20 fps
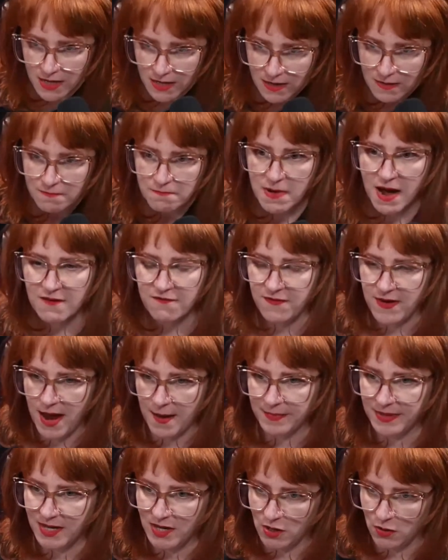my
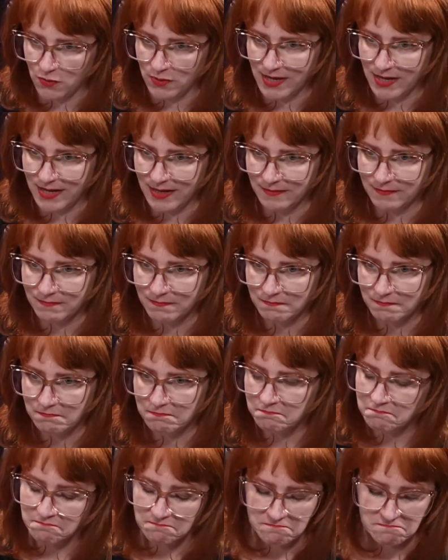family unit,
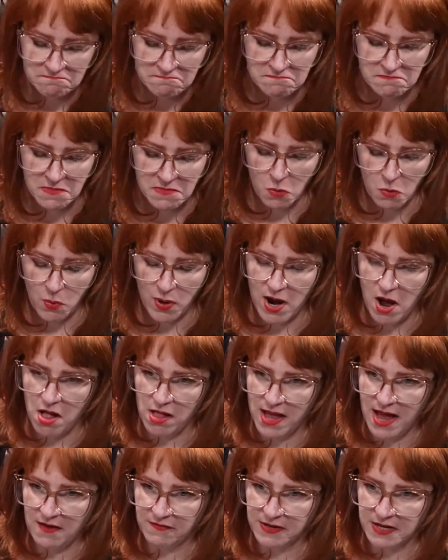we all
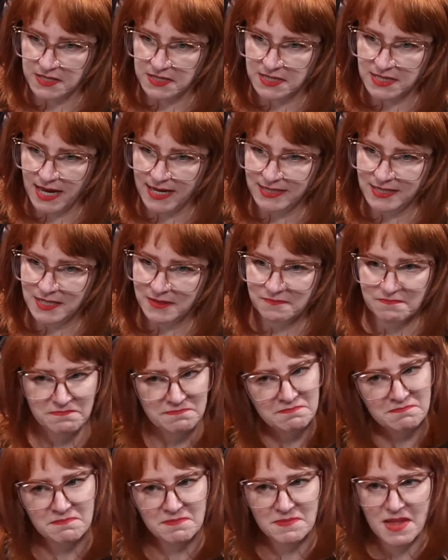have consent.
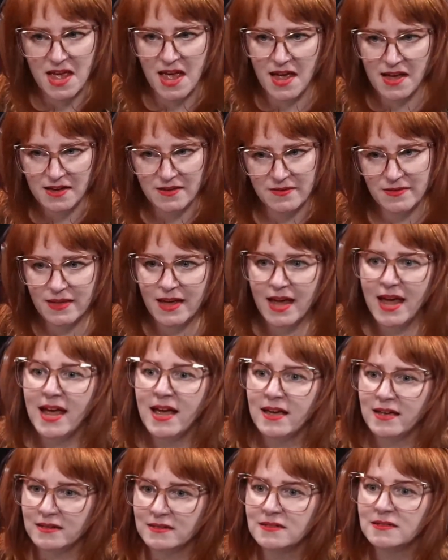
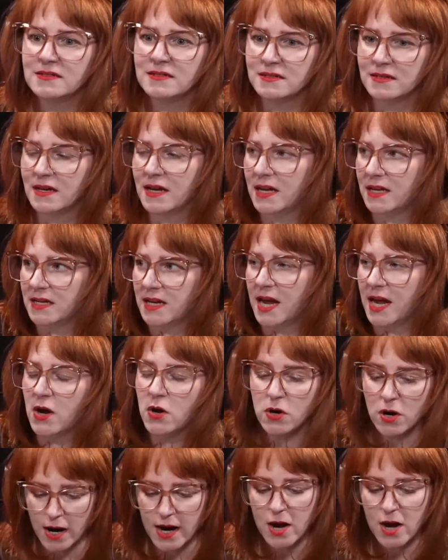And
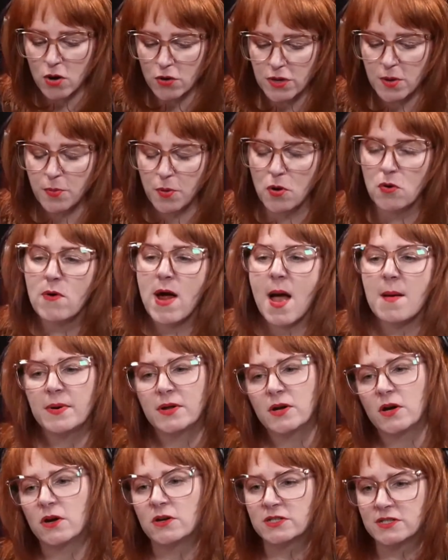here are the
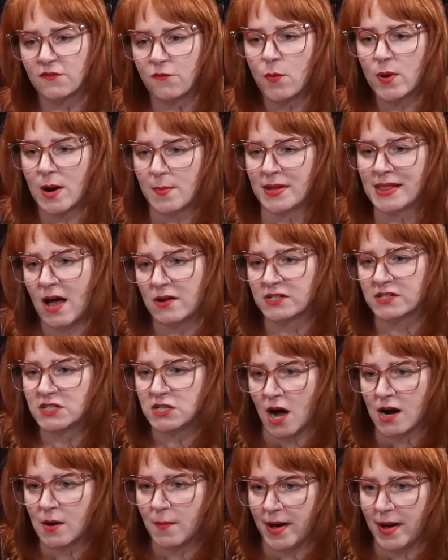parameters of what I'm allowed to talk about.